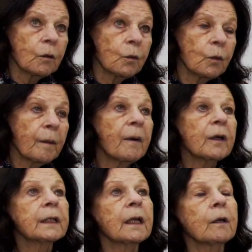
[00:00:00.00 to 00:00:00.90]
When
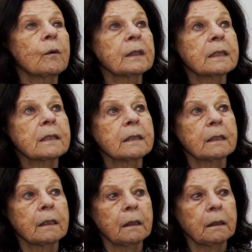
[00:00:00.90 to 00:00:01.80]
Mark and I went to
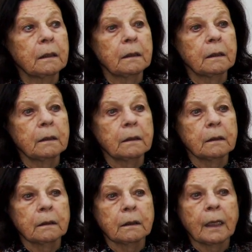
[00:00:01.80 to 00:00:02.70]
see
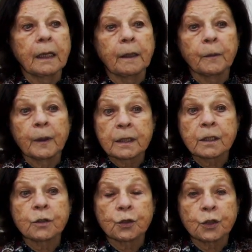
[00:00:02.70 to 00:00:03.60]
Abe
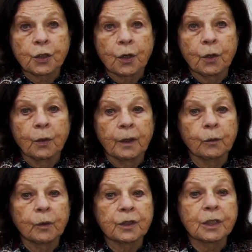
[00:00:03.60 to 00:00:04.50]
Ronson's show
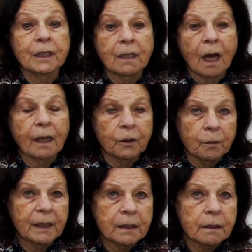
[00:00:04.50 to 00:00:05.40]
in which he
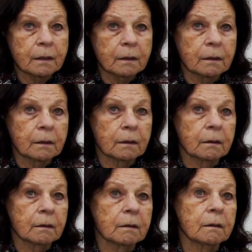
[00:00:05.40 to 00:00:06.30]
documented
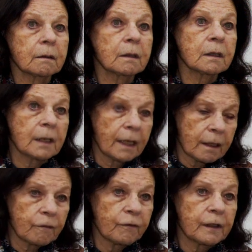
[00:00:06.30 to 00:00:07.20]
the death
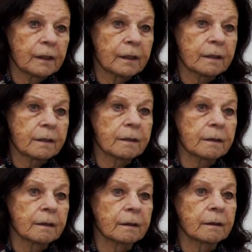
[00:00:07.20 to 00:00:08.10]
of Felix
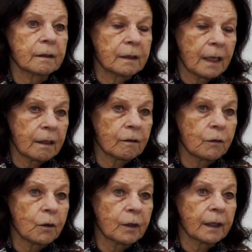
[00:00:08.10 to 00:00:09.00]
and the death of
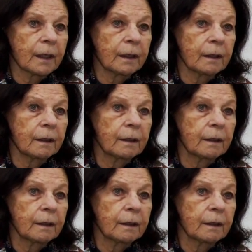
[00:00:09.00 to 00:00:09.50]
Jorge